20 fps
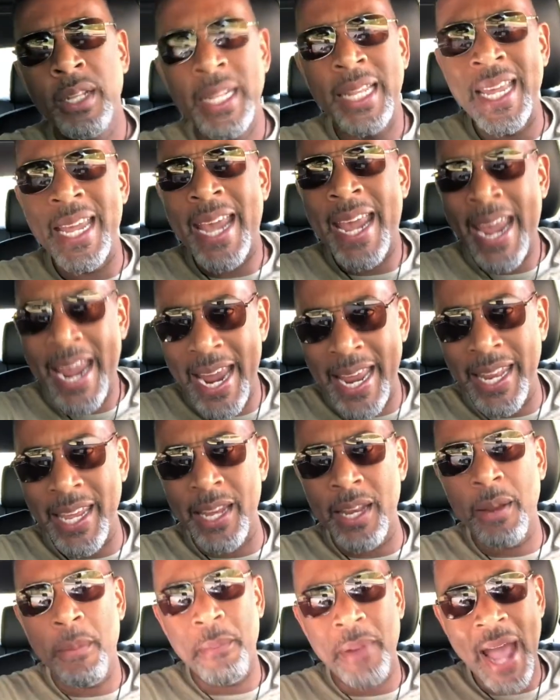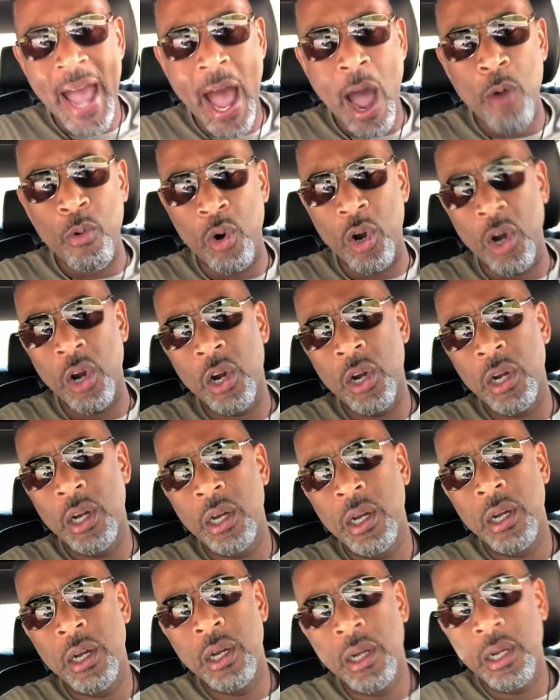the hidden power
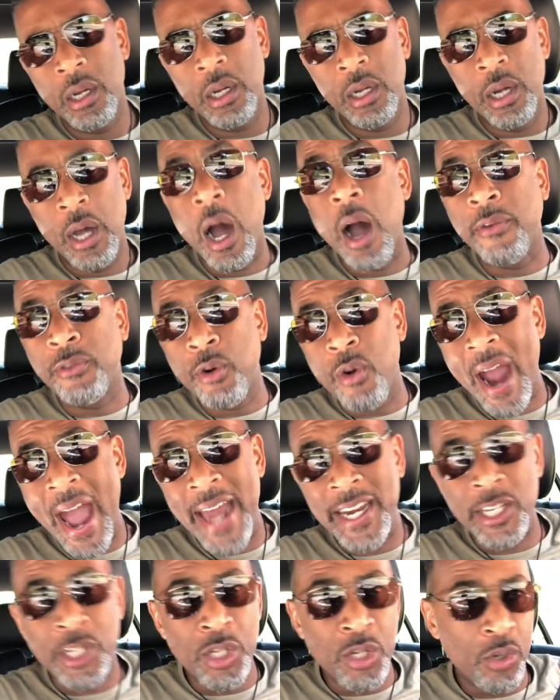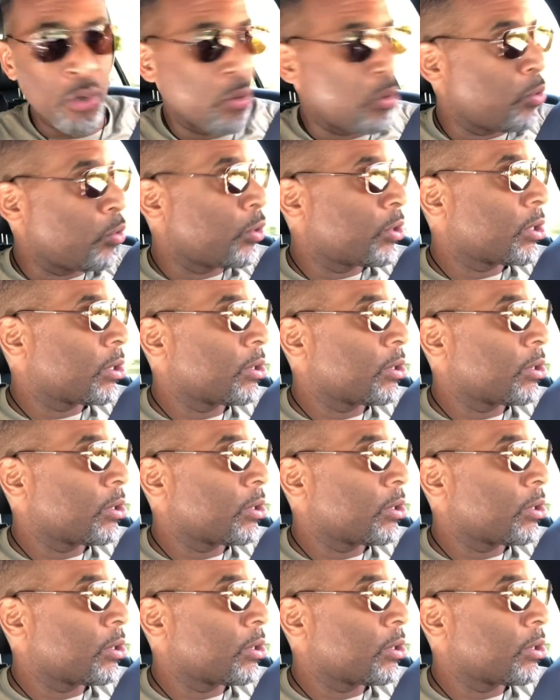of gratitude.